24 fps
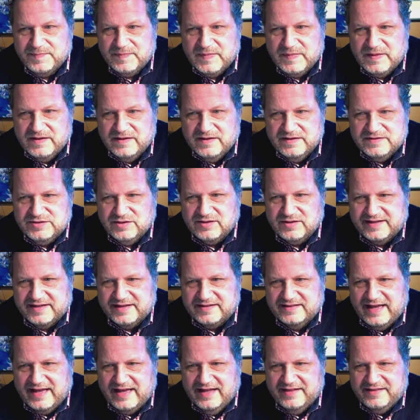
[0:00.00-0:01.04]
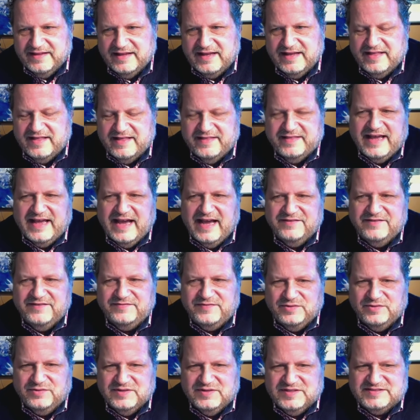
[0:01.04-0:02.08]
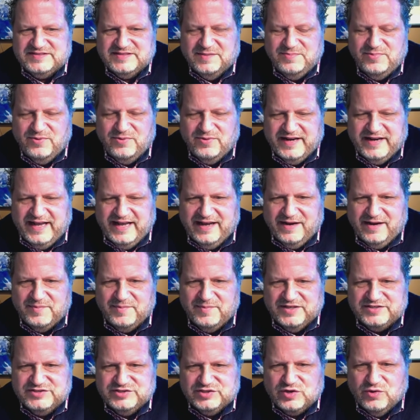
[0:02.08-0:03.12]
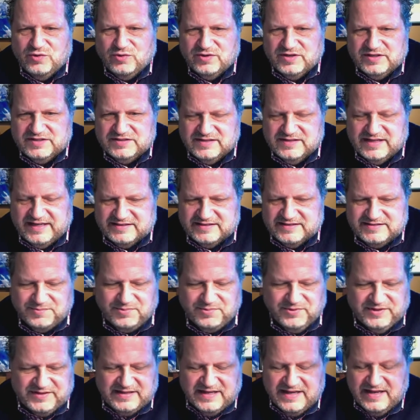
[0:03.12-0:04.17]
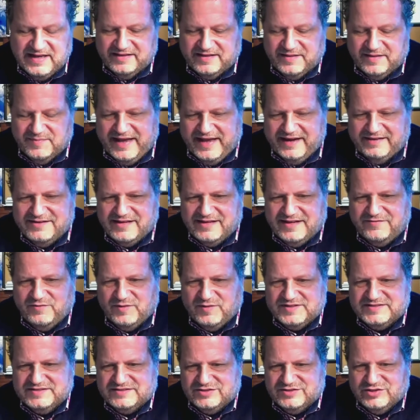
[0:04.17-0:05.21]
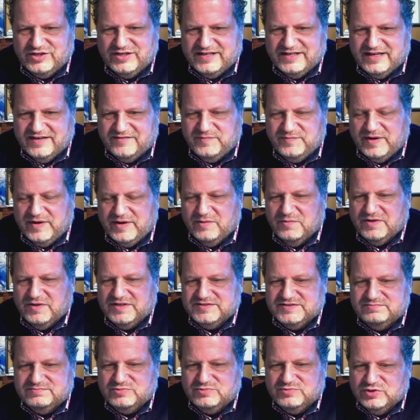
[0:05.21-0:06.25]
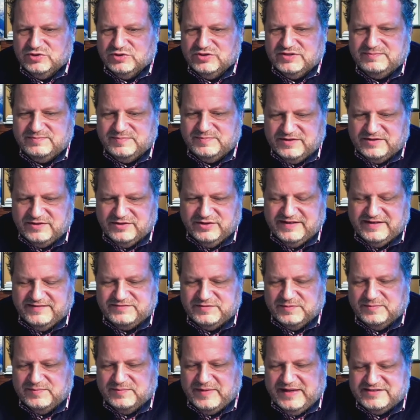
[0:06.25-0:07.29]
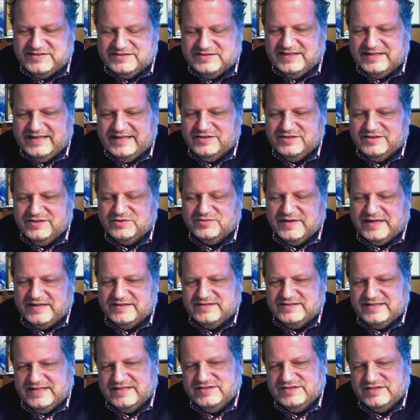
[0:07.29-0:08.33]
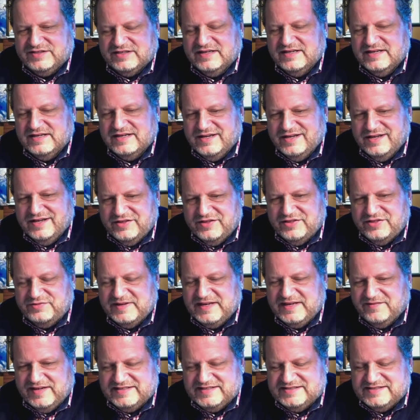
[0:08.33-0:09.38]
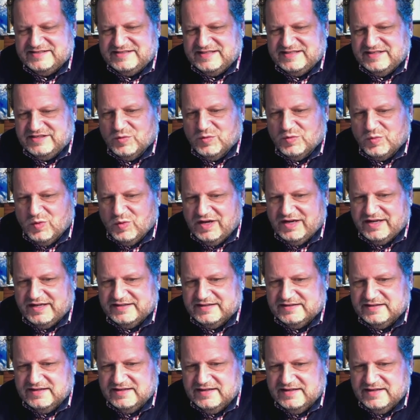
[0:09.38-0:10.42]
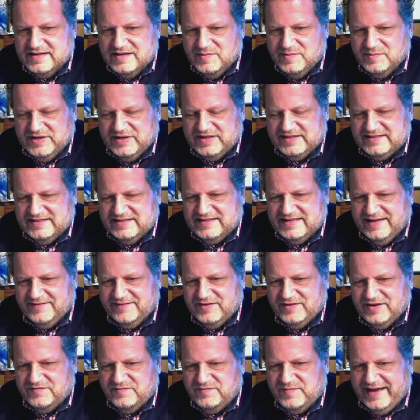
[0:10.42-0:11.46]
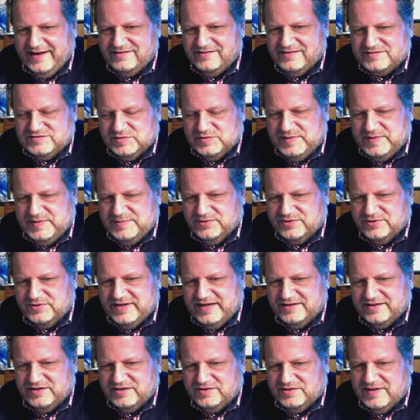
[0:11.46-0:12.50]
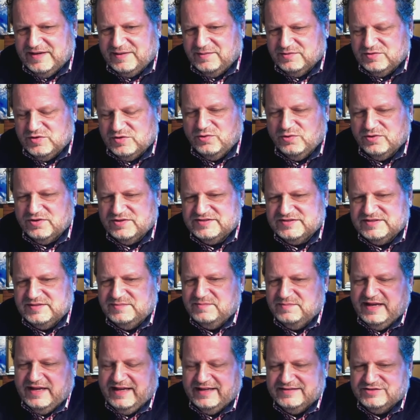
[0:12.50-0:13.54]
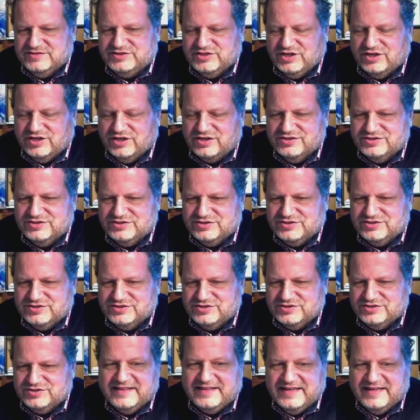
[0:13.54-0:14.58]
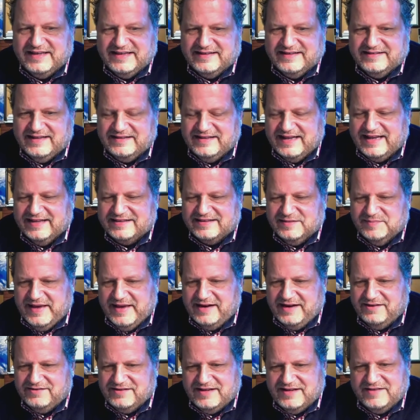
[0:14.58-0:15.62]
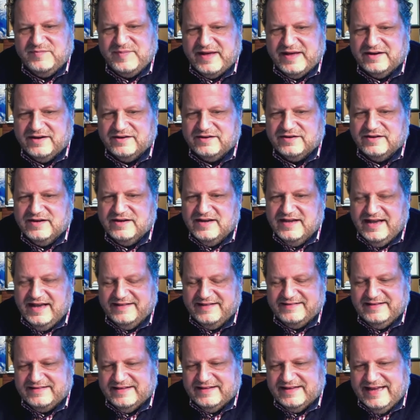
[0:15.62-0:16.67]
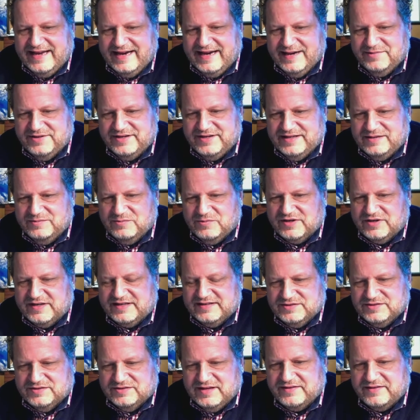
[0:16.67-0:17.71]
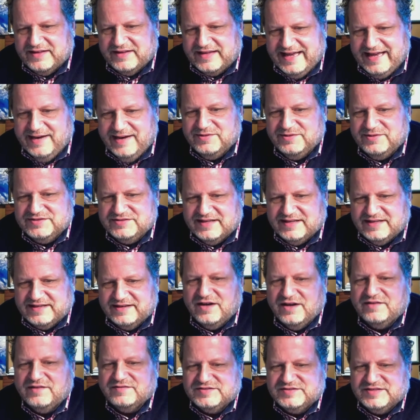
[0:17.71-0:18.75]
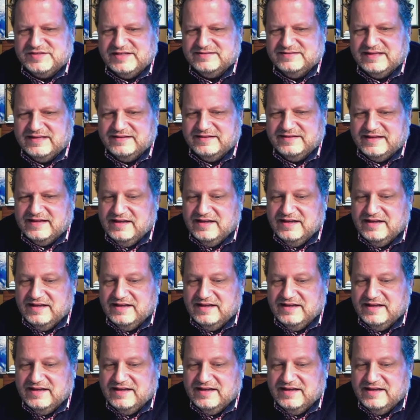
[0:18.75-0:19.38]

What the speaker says: So like the iPhone at some point had a bunch of cord. Like at some point the battery life wasn't good enough, but it was good enough to actually integrate into 3 devices into one. But it didn't have enough battery life, so people carried around cords and chargers and everything, and then they got the battery life better, and then the camera didn't work, and so now the camera's like all of a sudden.